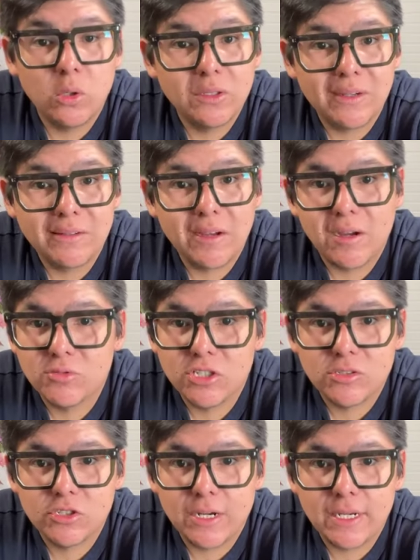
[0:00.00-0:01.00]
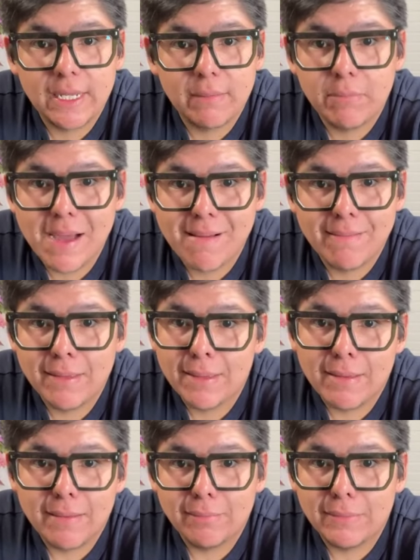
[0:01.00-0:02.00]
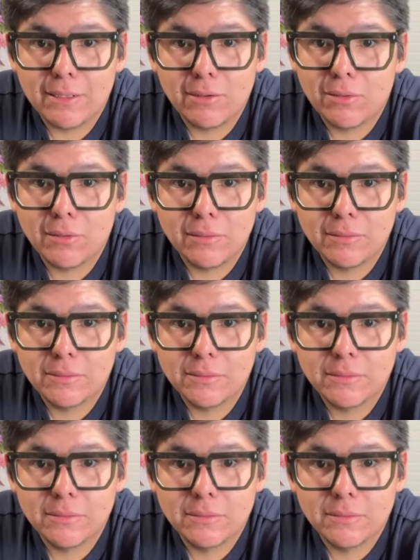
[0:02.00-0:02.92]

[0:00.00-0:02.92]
Hold on, y'all. I'm just trying to get my little...